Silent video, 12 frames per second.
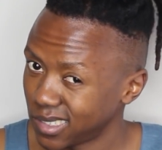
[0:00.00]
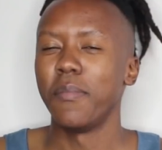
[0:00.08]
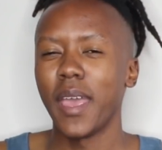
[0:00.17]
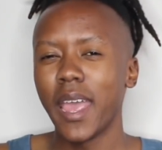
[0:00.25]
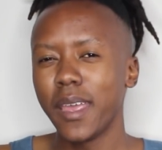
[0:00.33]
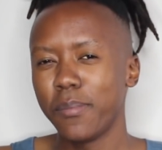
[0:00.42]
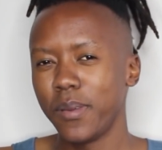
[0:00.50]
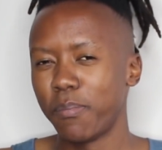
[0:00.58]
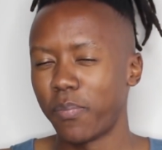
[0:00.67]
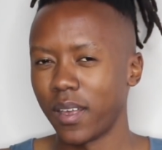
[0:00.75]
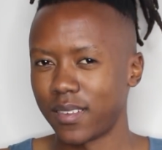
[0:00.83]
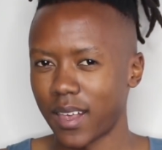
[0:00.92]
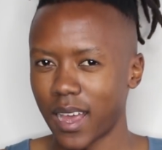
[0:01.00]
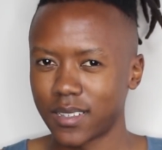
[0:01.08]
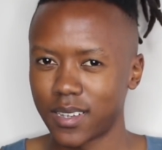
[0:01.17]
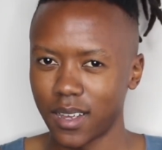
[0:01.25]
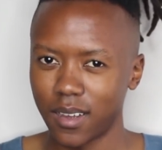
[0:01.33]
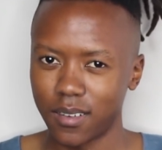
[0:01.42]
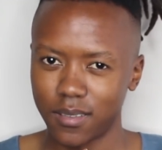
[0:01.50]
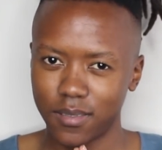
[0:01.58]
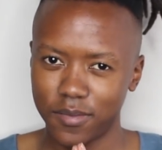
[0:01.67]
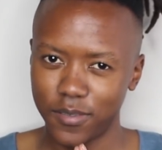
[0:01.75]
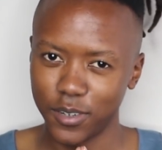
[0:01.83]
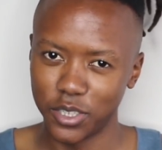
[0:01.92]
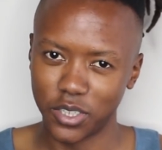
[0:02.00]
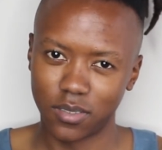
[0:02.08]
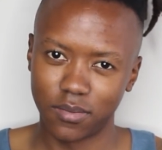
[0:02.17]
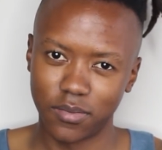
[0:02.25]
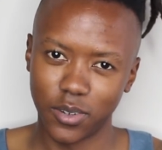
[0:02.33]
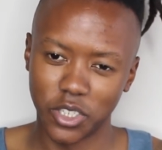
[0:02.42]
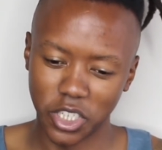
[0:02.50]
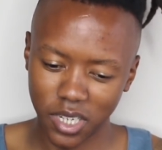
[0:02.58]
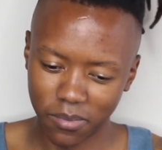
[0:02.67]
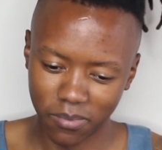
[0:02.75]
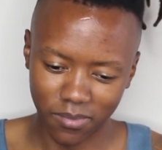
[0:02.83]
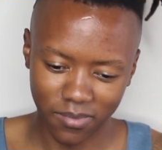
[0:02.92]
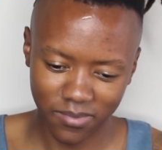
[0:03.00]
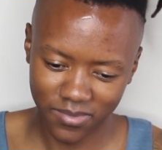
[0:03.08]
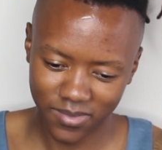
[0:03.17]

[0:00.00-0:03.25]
maybe Best Actor for Jim.